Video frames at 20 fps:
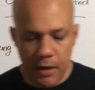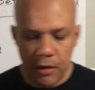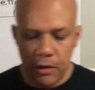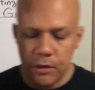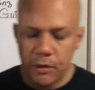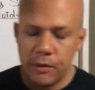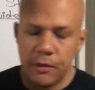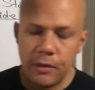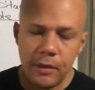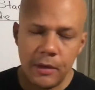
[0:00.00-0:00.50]

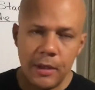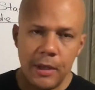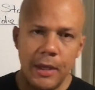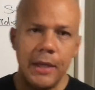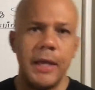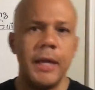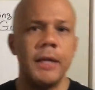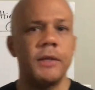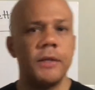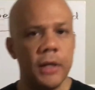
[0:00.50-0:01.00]

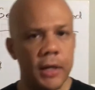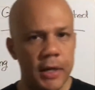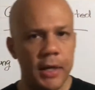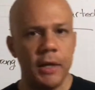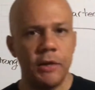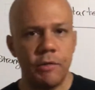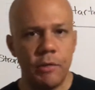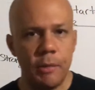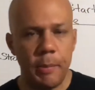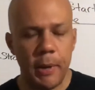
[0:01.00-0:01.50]
it
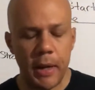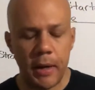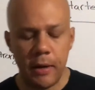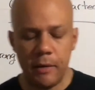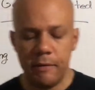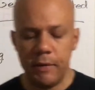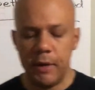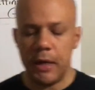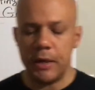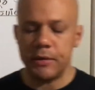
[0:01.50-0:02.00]
gets
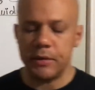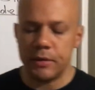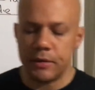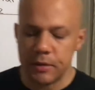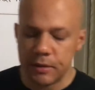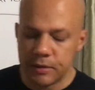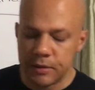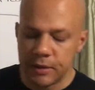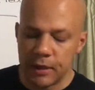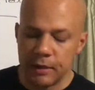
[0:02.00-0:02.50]
repetitive. Yes, it's
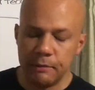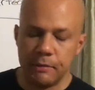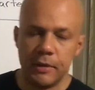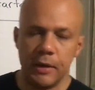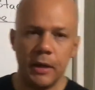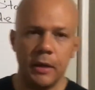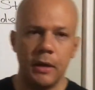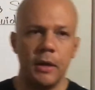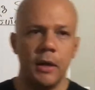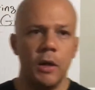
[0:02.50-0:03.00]
the same
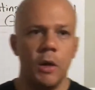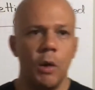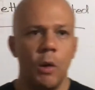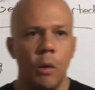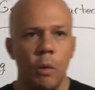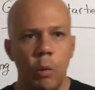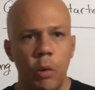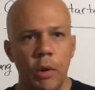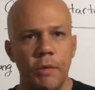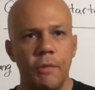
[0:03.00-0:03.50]
thing
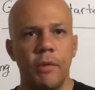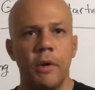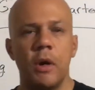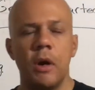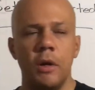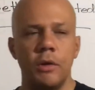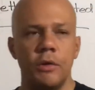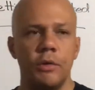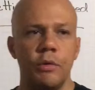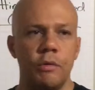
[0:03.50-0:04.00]
with
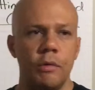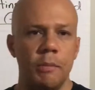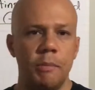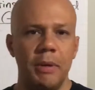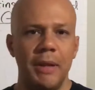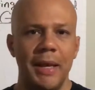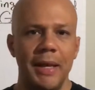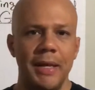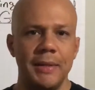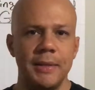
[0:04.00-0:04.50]
regard to
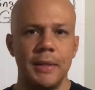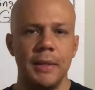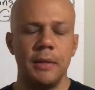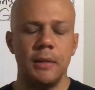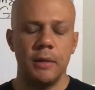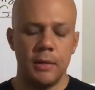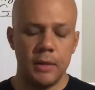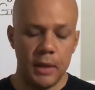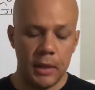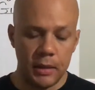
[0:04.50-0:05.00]
replacing
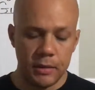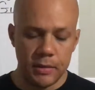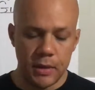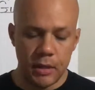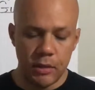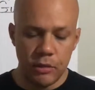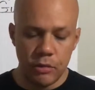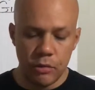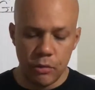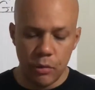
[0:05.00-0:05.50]
the things
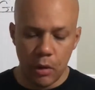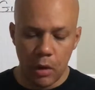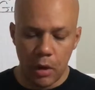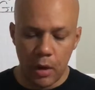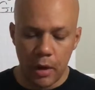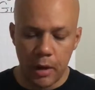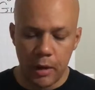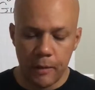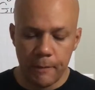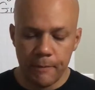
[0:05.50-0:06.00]
that you
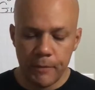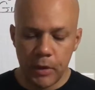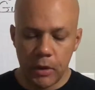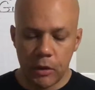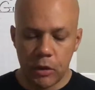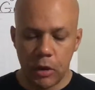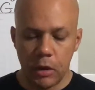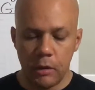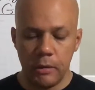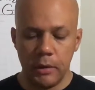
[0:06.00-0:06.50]
are
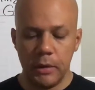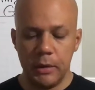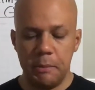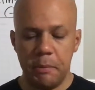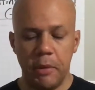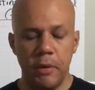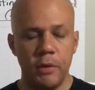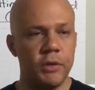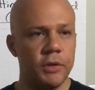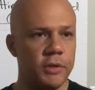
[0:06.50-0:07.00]
currently
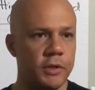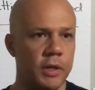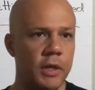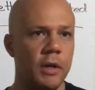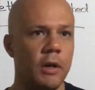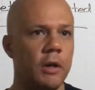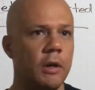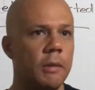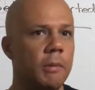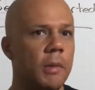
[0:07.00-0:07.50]

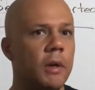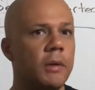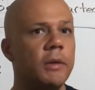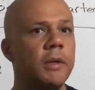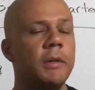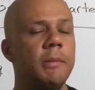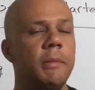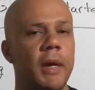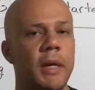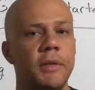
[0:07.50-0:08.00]
purchasing on a
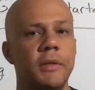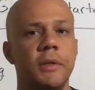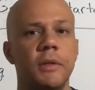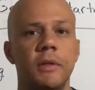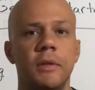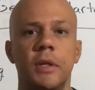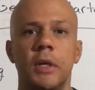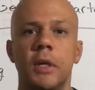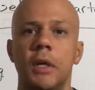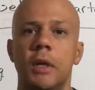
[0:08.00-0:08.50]
monthly
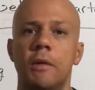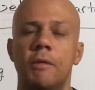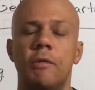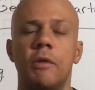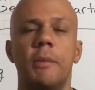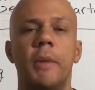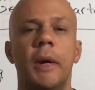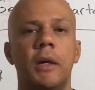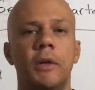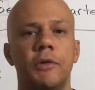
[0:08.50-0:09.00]
basis
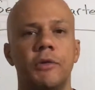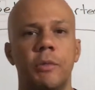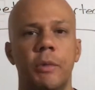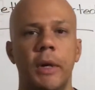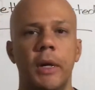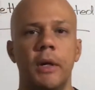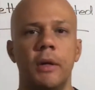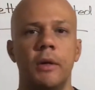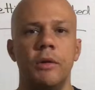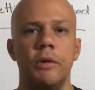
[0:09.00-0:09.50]
from
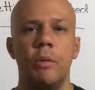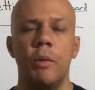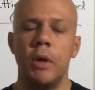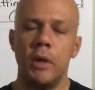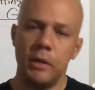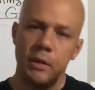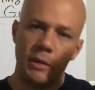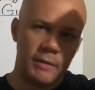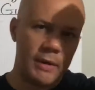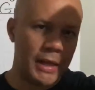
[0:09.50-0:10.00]
elsewhere. You
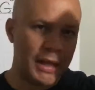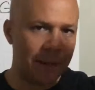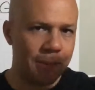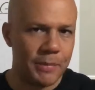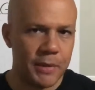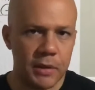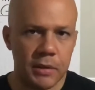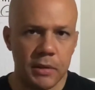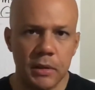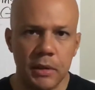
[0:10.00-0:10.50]
want to
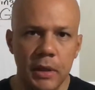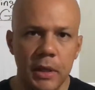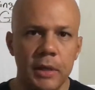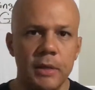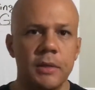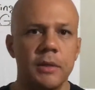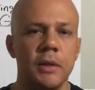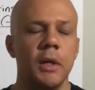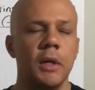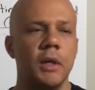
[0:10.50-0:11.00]
develop this
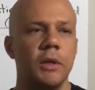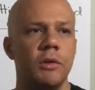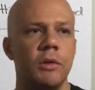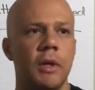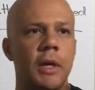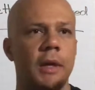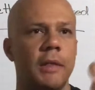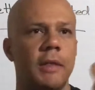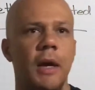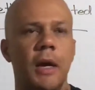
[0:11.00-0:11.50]
list
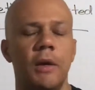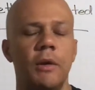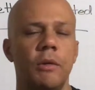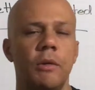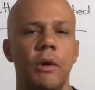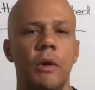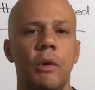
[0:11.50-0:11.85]
so like that